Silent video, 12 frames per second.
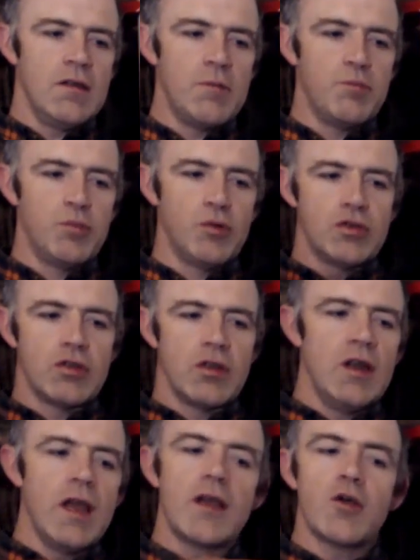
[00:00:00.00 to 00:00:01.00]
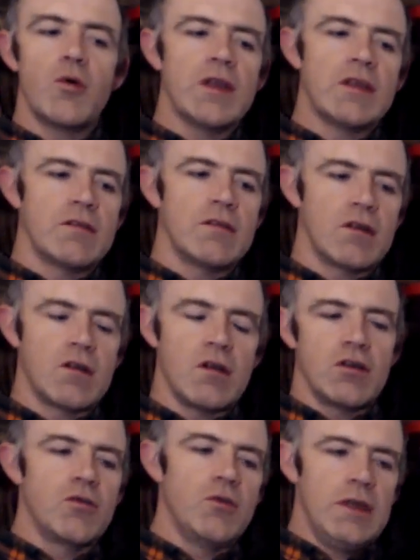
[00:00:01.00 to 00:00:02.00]
put the liquid
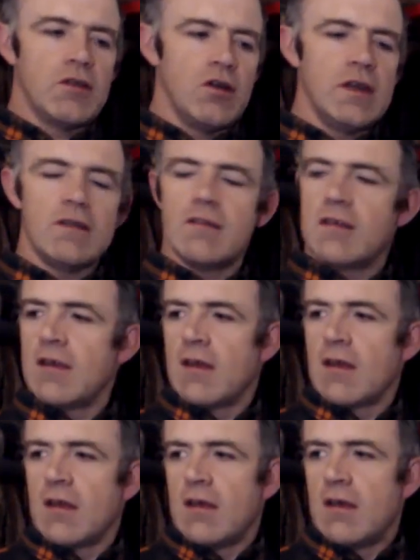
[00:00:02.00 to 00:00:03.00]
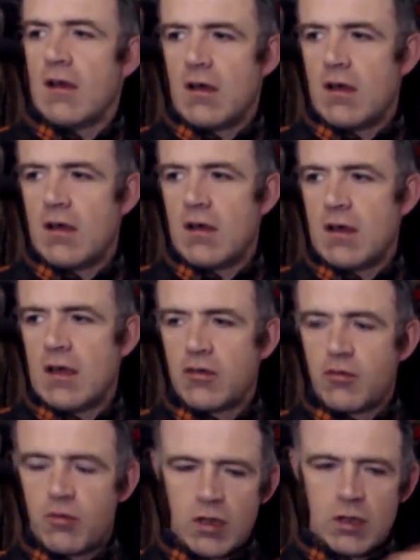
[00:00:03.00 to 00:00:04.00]
concrete on it,
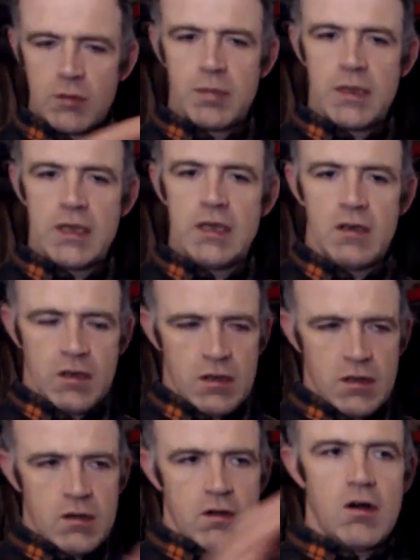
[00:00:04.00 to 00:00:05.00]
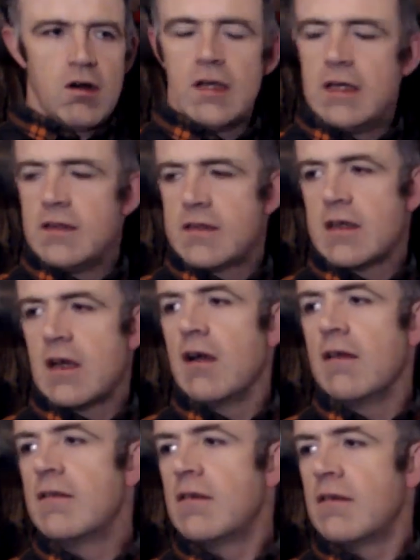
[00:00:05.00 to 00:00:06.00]
it will be all inside.
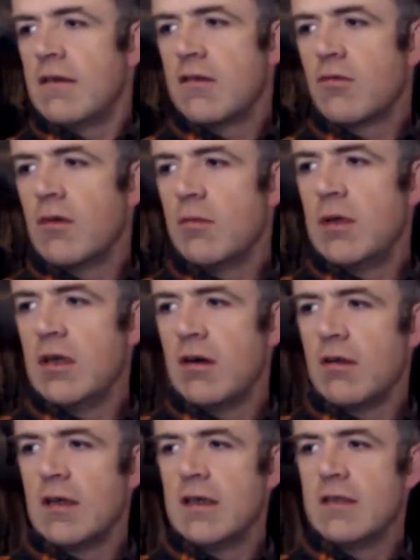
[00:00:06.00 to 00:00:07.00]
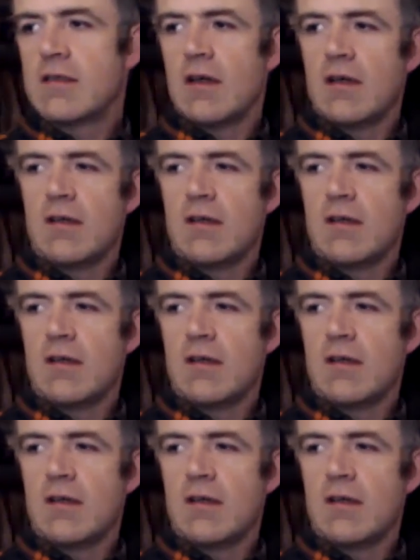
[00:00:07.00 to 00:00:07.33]
It will be all inside.